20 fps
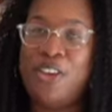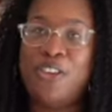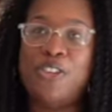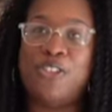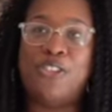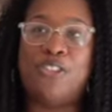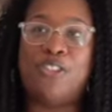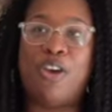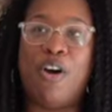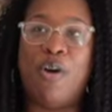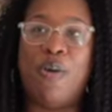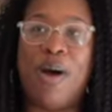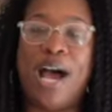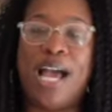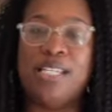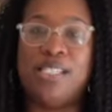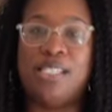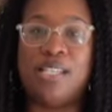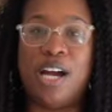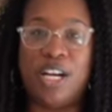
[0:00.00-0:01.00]
So
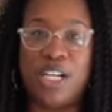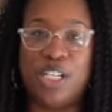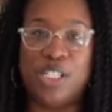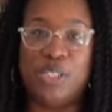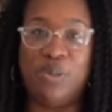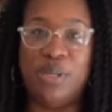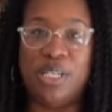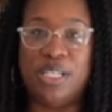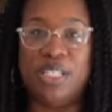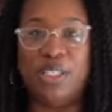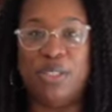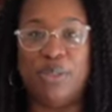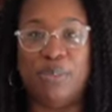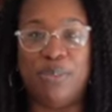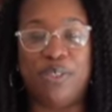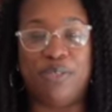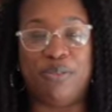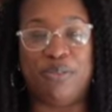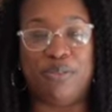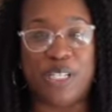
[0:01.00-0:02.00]
I started doing a little
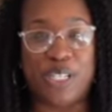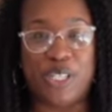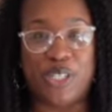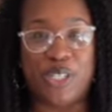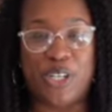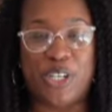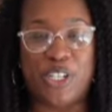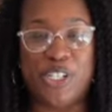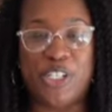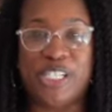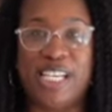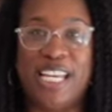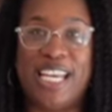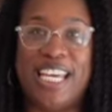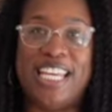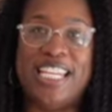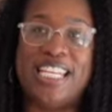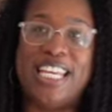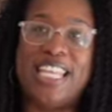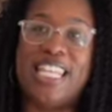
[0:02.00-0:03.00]
bit of research,
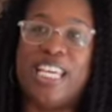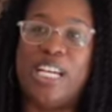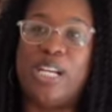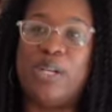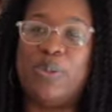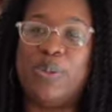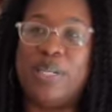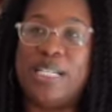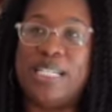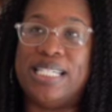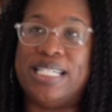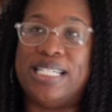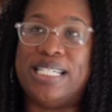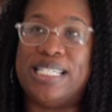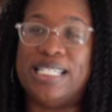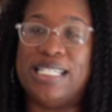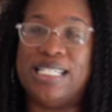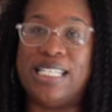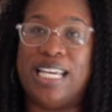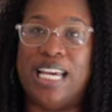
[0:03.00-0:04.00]
and there
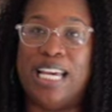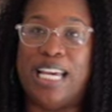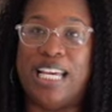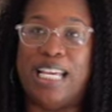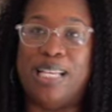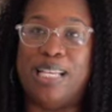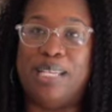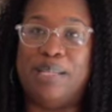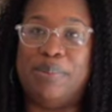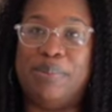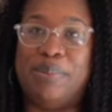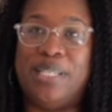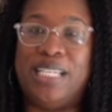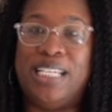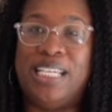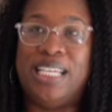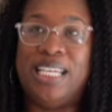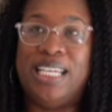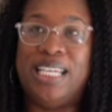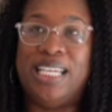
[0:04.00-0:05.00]
was, I
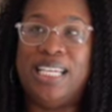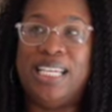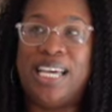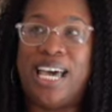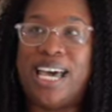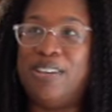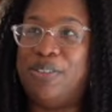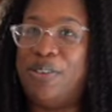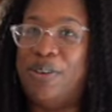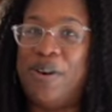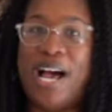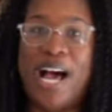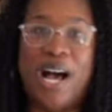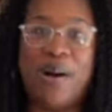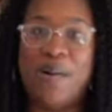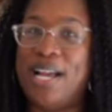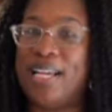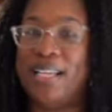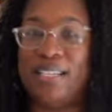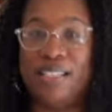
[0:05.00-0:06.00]
don't know
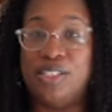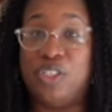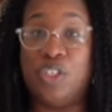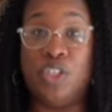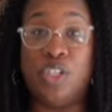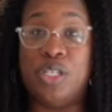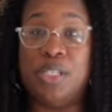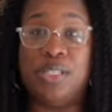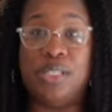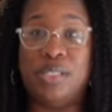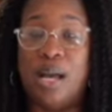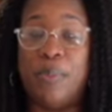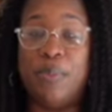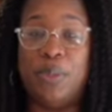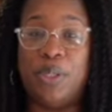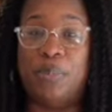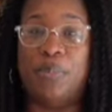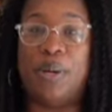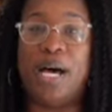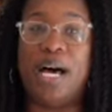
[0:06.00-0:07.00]
how I
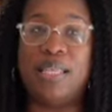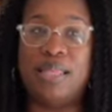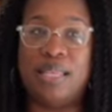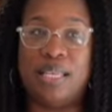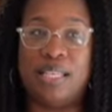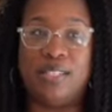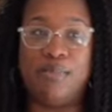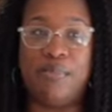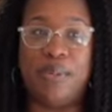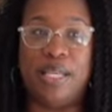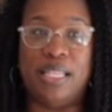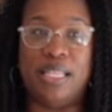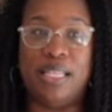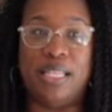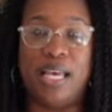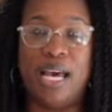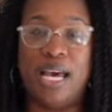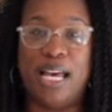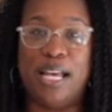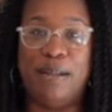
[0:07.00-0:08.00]
stumbled upon this,
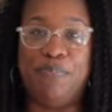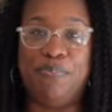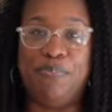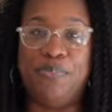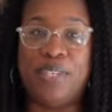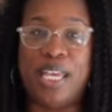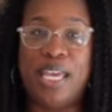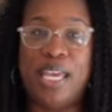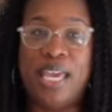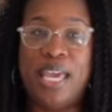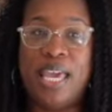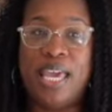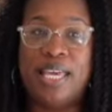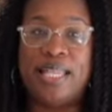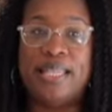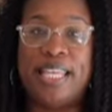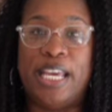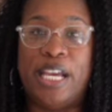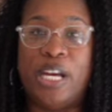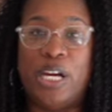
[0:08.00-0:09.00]
but
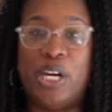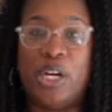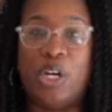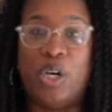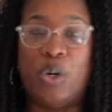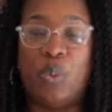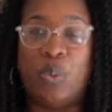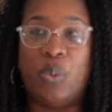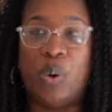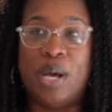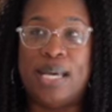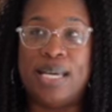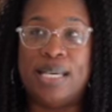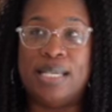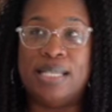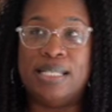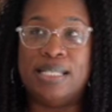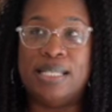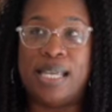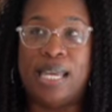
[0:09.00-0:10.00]
there
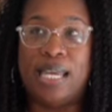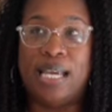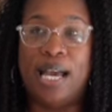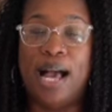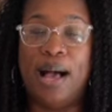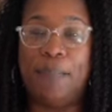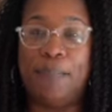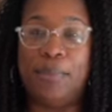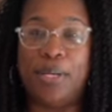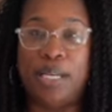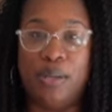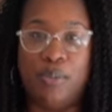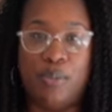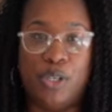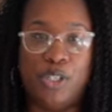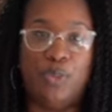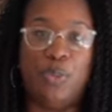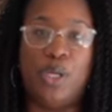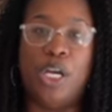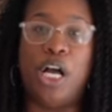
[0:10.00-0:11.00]
was a company
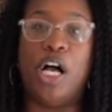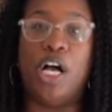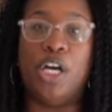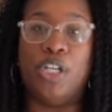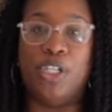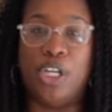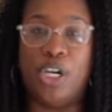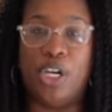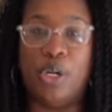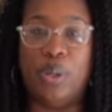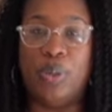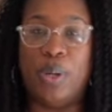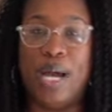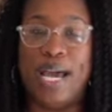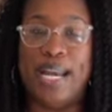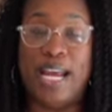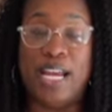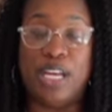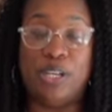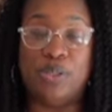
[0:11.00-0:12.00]
which we all know,
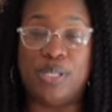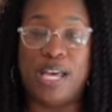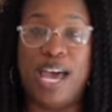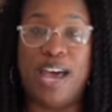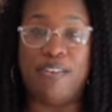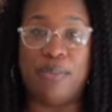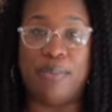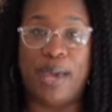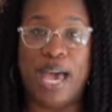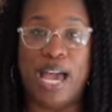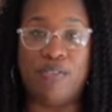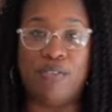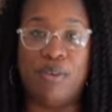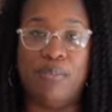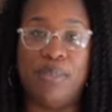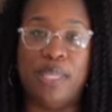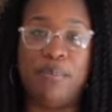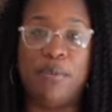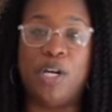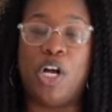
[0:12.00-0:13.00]
and I used to have a bag
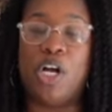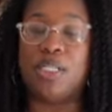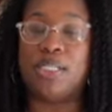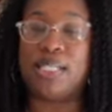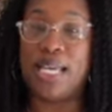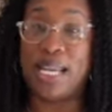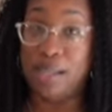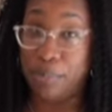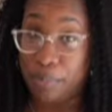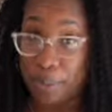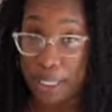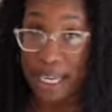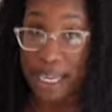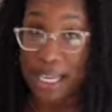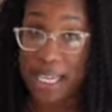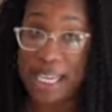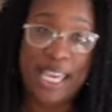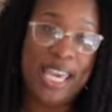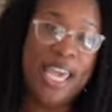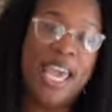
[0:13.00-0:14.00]
from them called Teddy
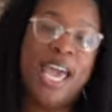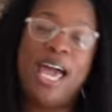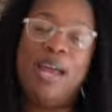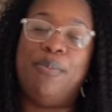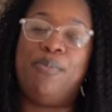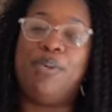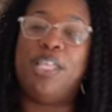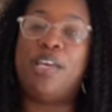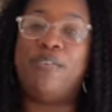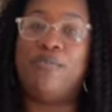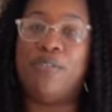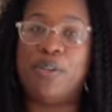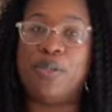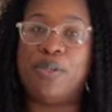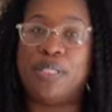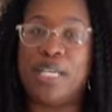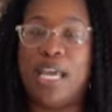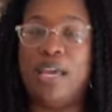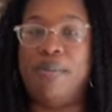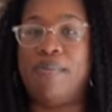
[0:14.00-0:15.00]
Blake. And when they
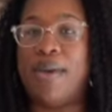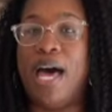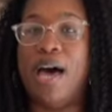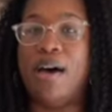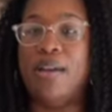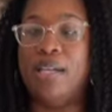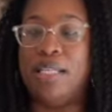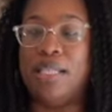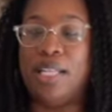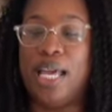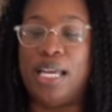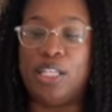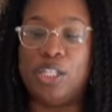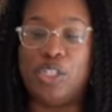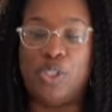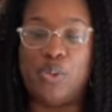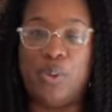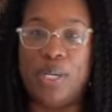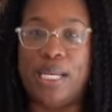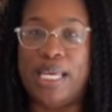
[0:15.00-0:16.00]
first came out in like
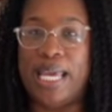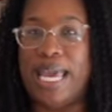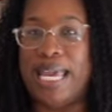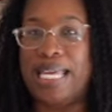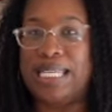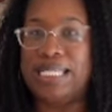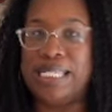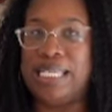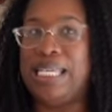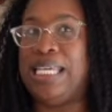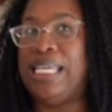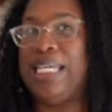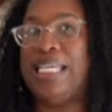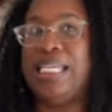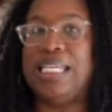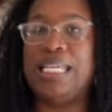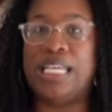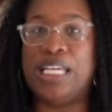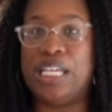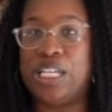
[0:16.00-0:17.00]
the
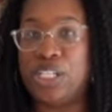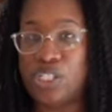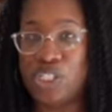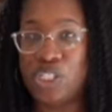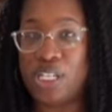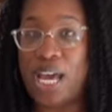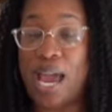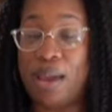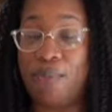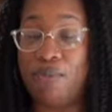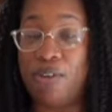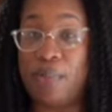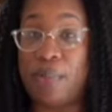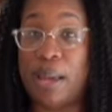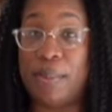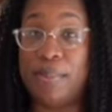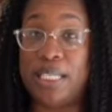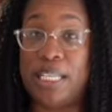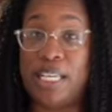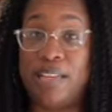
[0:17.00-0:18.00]
2018-ish
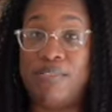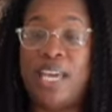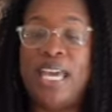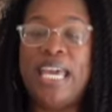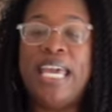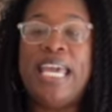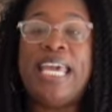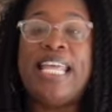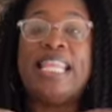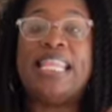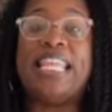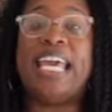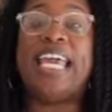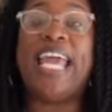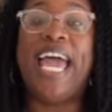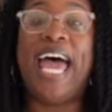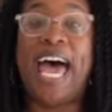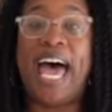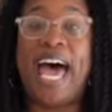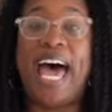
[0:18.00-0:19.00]
timeframe, I believe,
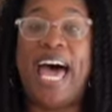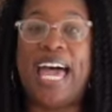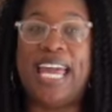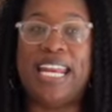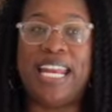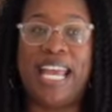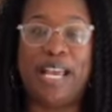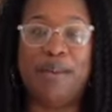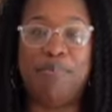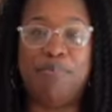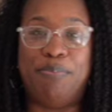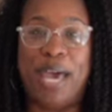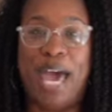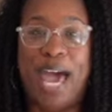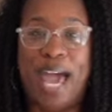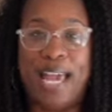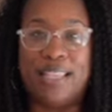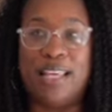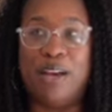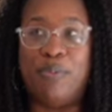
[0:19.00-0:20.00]
they had a
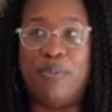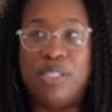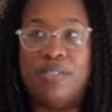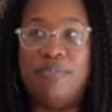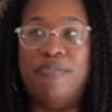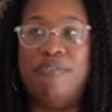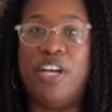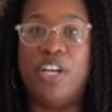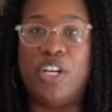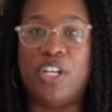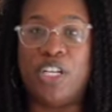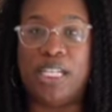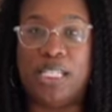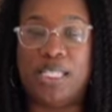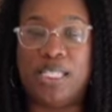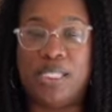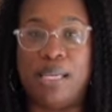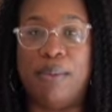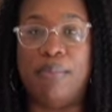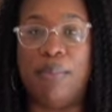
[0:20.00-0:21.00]
bag that was very
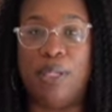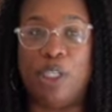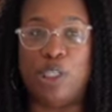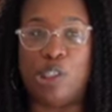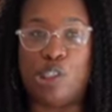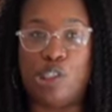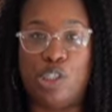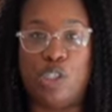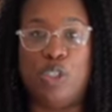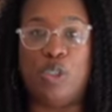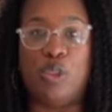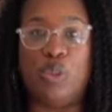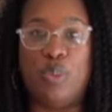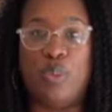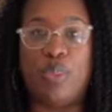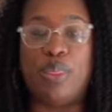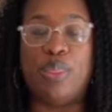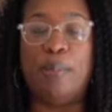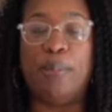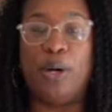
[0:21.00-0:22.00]
similar
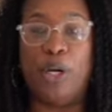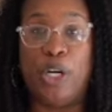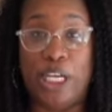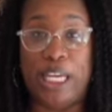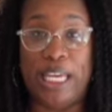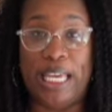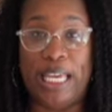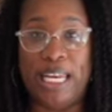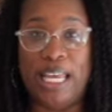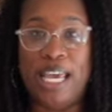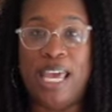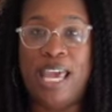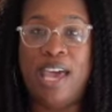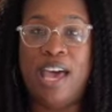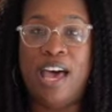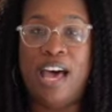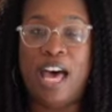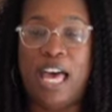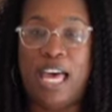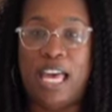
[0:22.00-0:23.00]
to the Birkin.
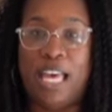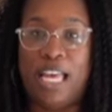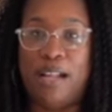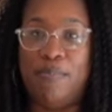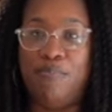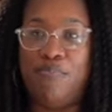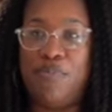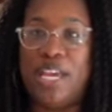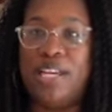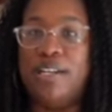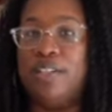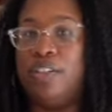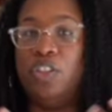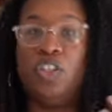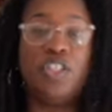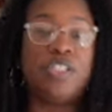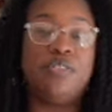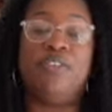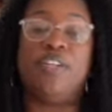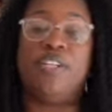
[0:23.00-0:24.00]
And it
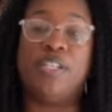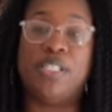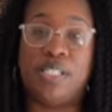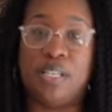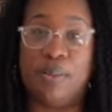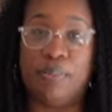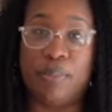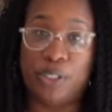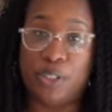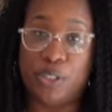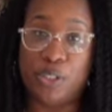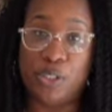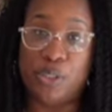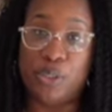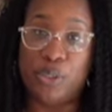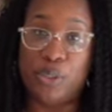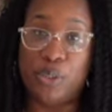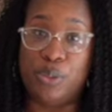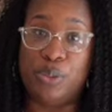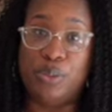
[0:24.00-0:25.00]
looked very similar
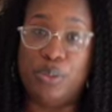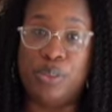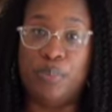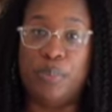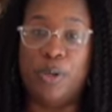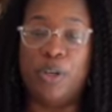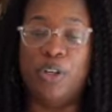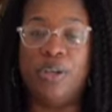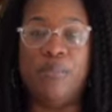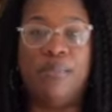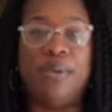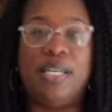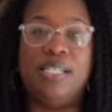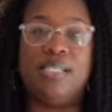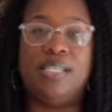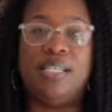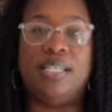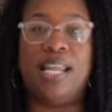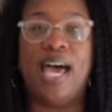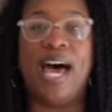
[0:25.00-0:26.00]
to the Birkin, but
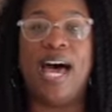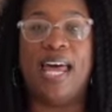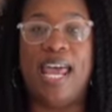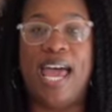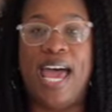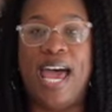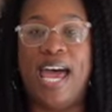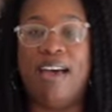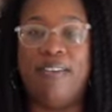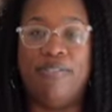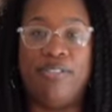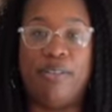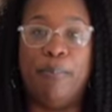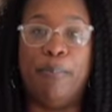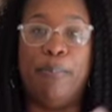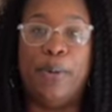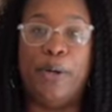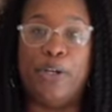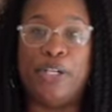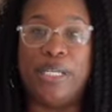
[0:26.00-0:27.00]
it did not have the
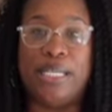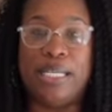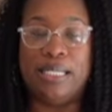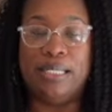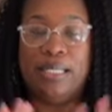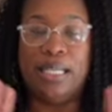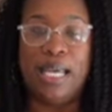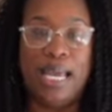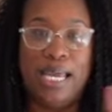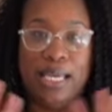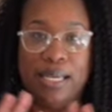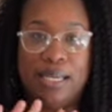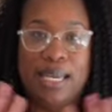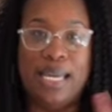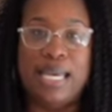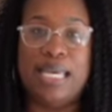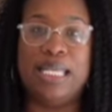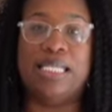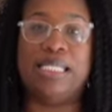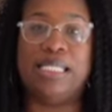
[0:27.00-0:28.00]
Birkin like
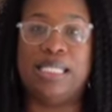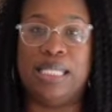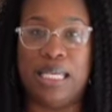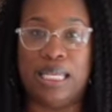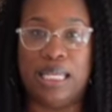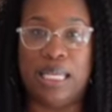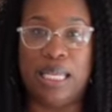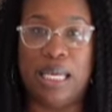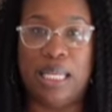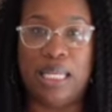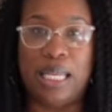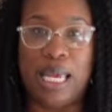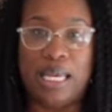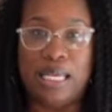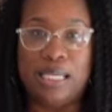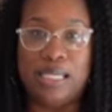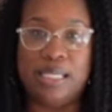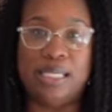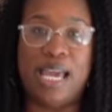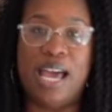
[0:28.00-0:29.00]
insignia. Like,
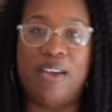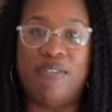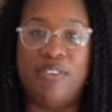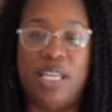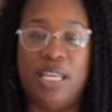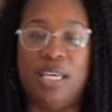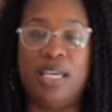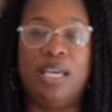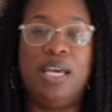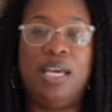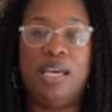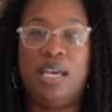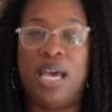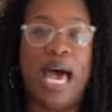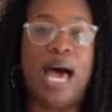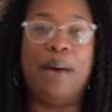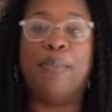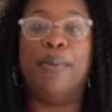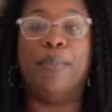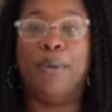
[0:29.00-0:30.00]
it didn't have any
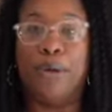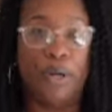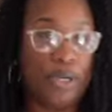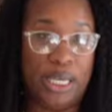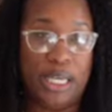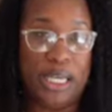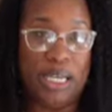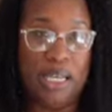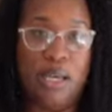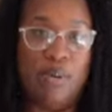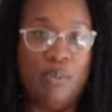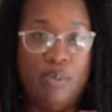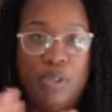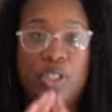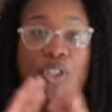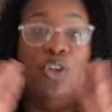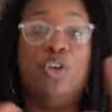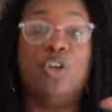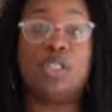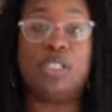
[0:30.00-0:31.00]
I'm a Birkin. It
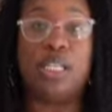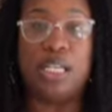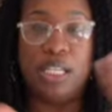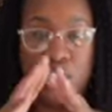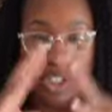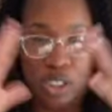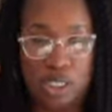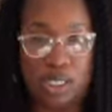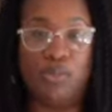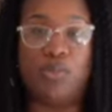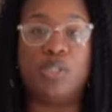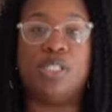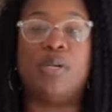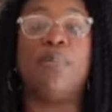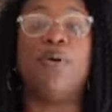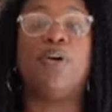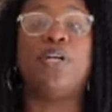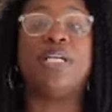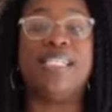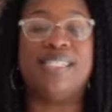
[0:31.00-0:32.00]
just was
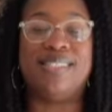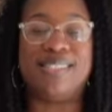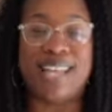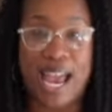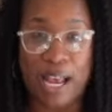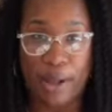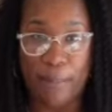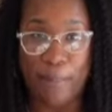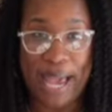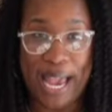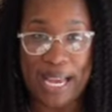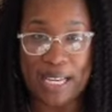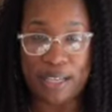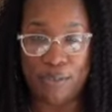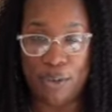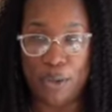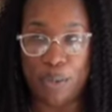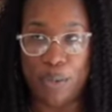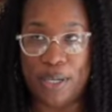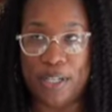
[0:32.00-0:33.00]
a Birkin style bag,
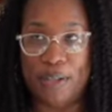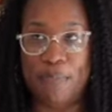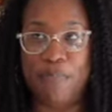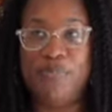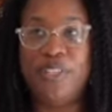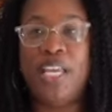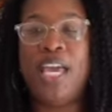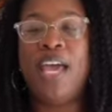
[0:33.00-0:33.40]
if you will.